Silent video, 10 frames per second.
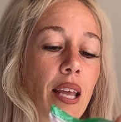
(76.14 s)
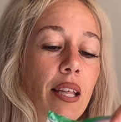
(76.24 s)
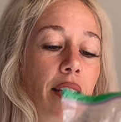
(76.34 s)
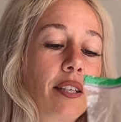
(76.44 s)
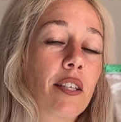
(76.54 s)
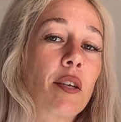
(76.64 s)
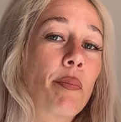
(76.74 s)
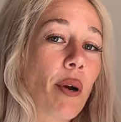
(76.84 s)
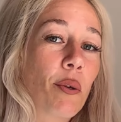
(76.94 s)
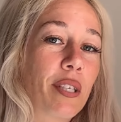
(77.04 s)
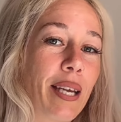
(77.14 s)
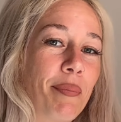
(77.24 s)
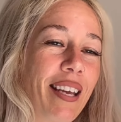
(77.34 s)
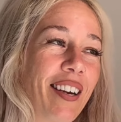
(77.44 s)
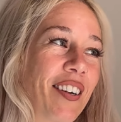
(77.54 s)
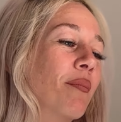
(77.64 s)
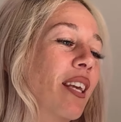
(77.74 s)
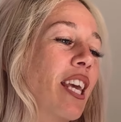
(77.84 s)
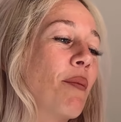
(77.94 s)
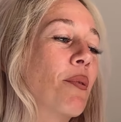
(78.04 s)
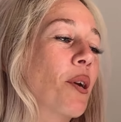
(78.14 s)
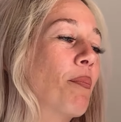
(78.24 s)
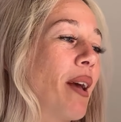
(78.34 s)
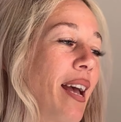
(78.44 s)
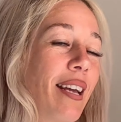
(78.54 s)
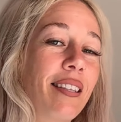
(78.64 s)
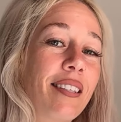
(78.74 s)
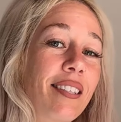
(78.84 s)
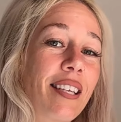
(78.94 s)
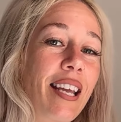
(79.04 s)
This is a pro tip here. Keep your pens